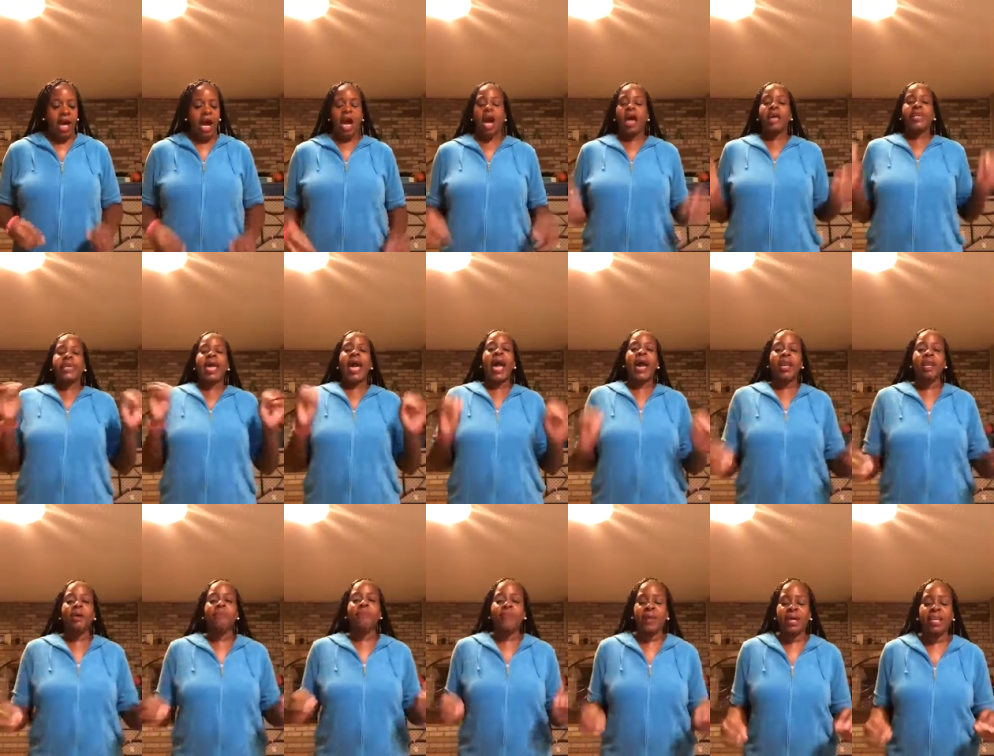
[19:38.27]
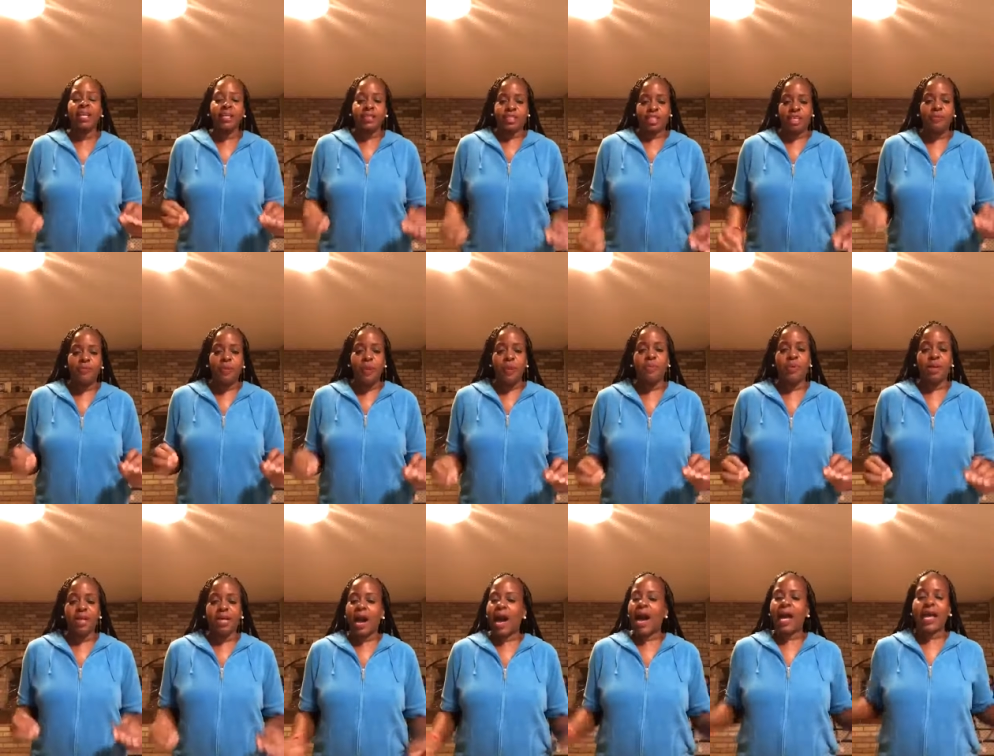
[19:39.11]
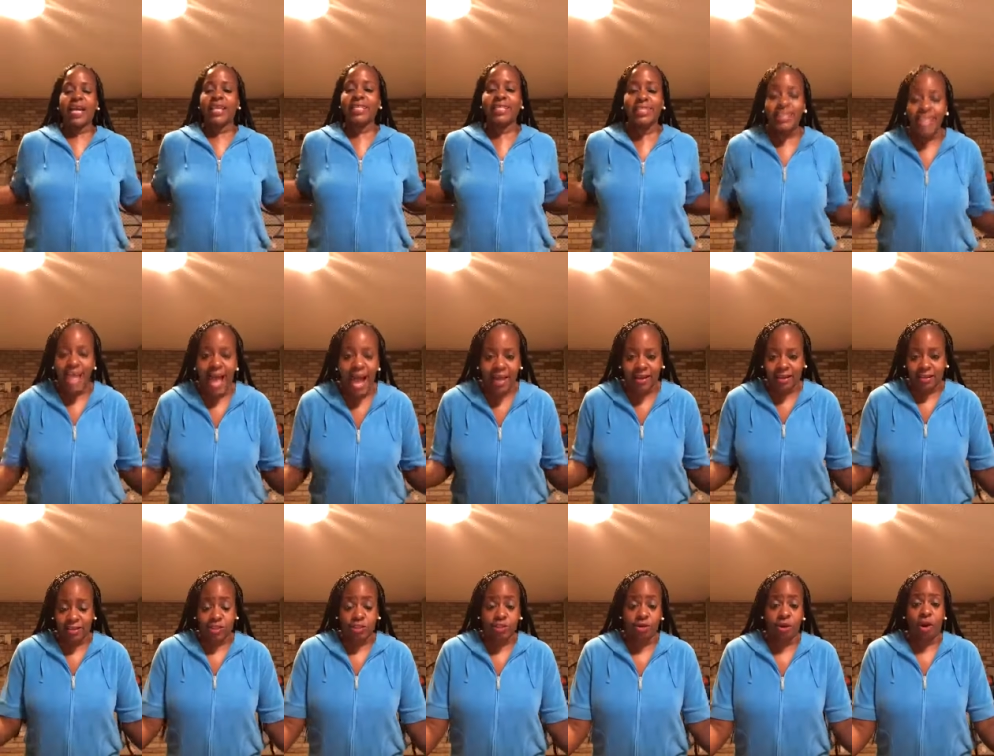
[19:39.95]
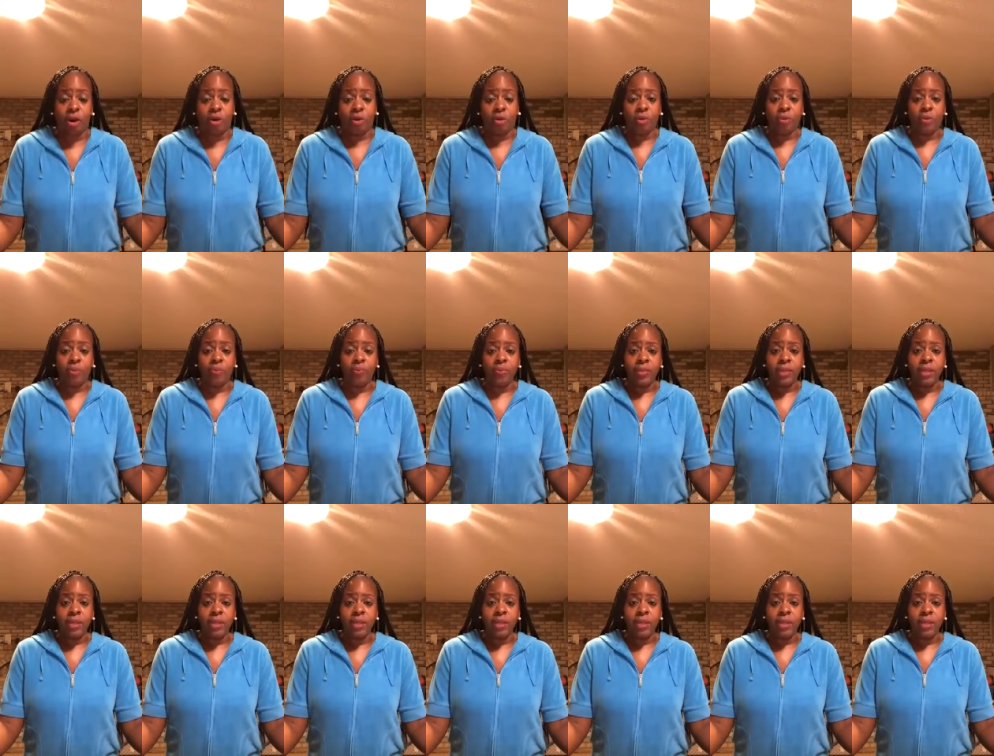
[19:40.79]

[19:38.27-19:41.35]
accountability, people of God, is not control.